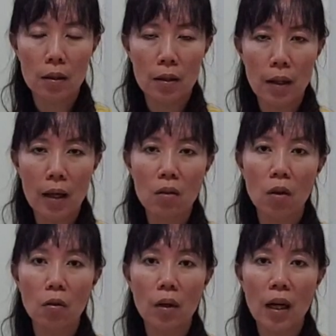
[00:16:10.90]
Then
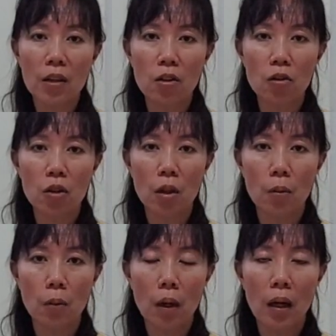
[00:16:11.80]
your yoga teacher
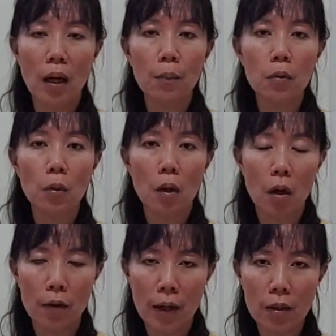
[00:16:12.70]
will help to
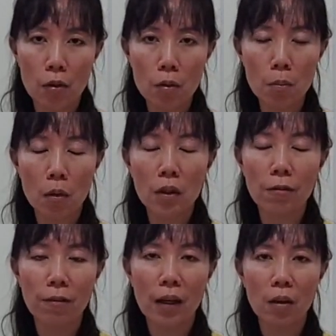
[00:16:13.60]
correct you,
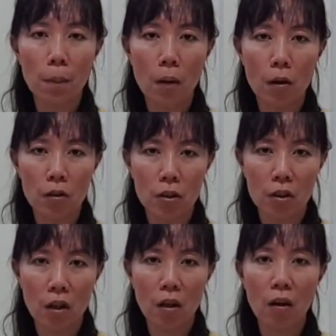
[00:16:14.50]
modify the
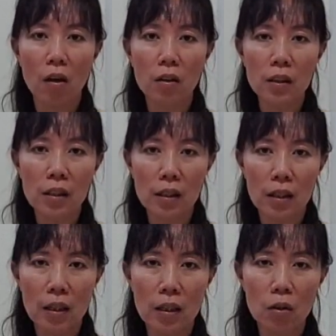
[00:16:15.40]
postures accordingly,
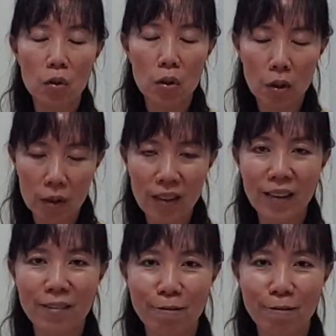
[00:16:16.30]
okay, to your need.